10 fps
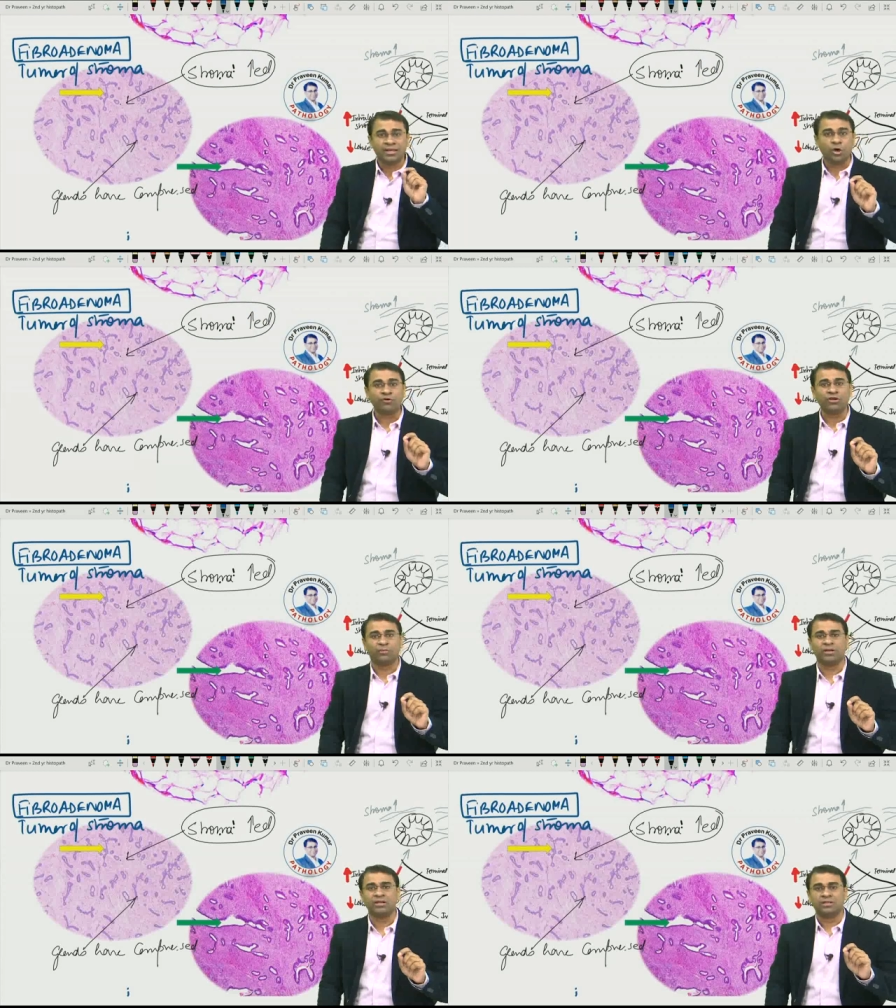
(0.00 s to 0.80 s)
Now
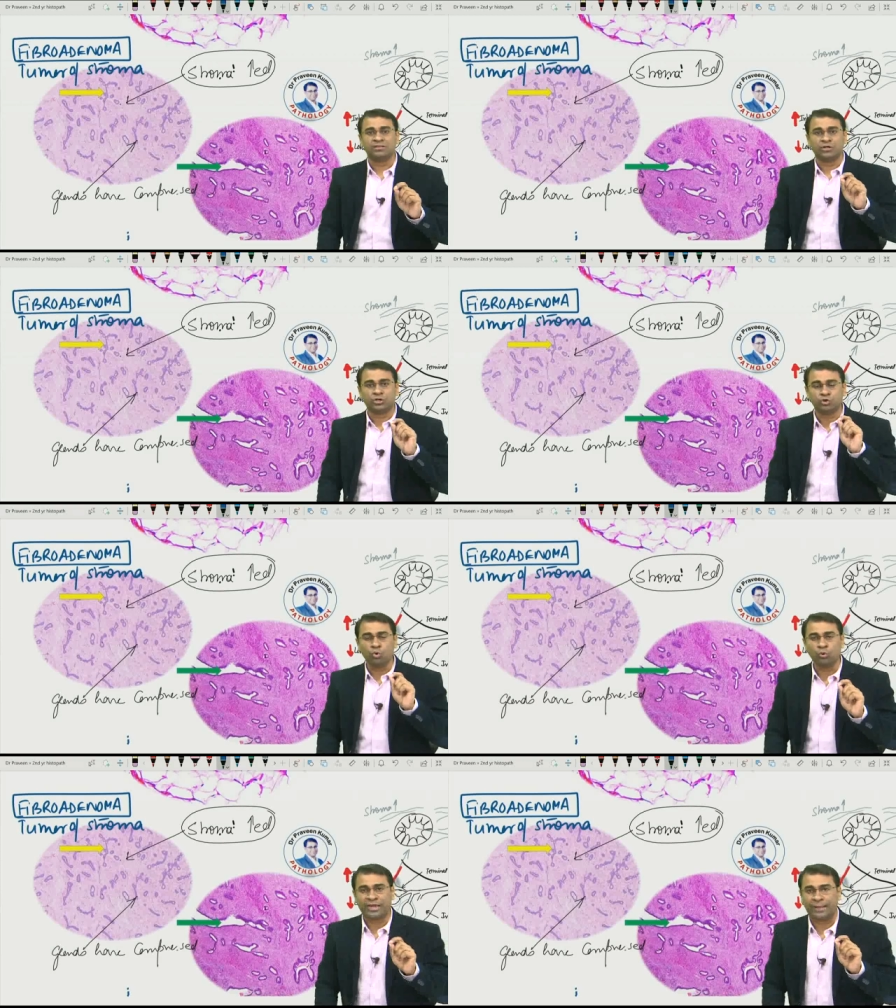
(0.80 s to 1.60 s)
remember the
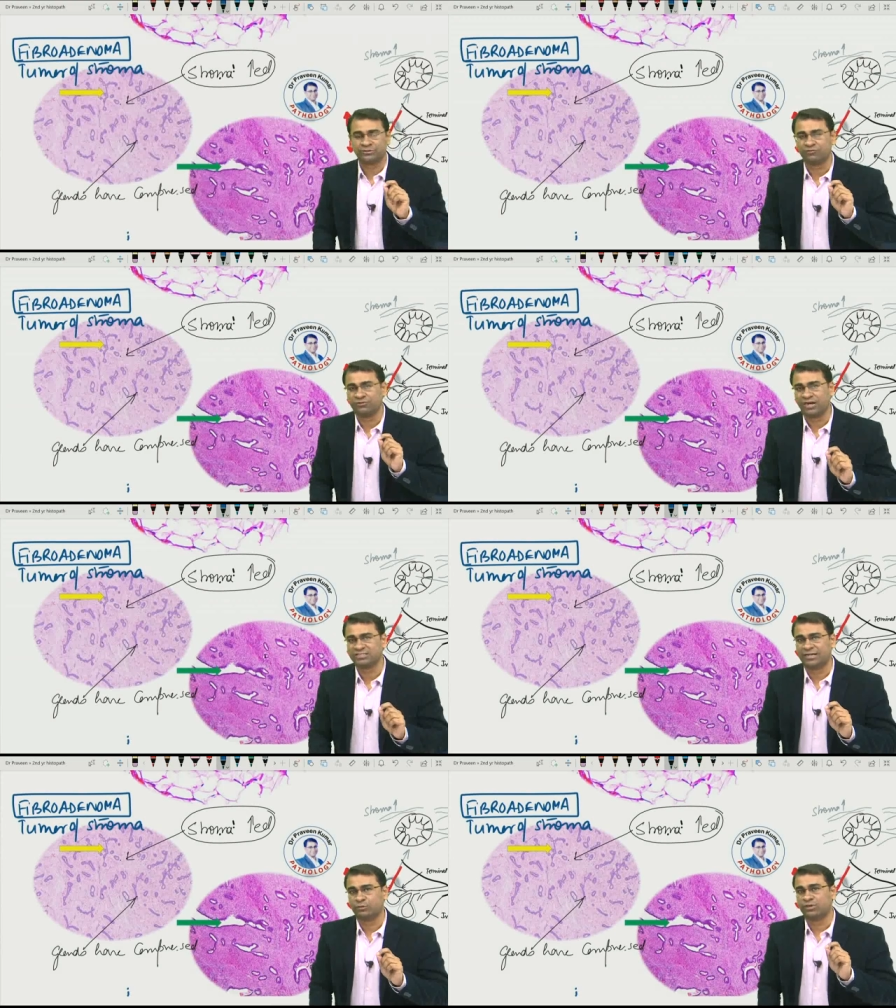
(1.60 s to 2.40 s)
two types of
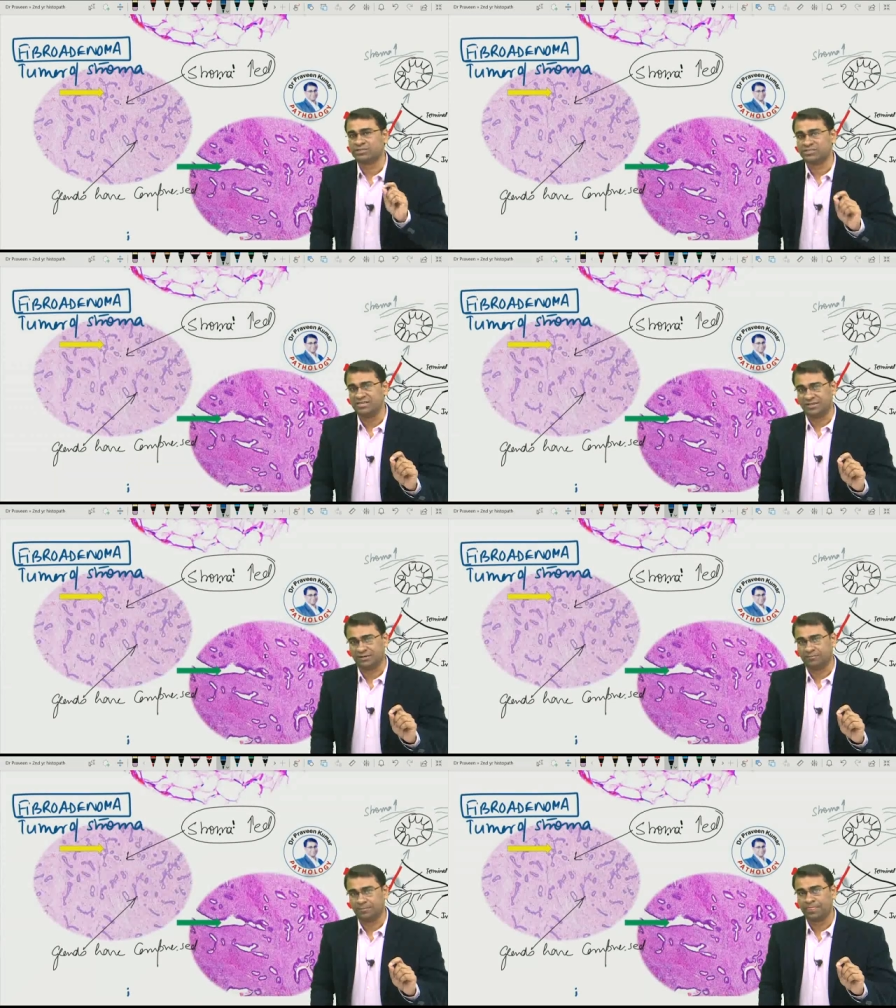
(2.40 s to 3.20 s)
ducts that you can see here.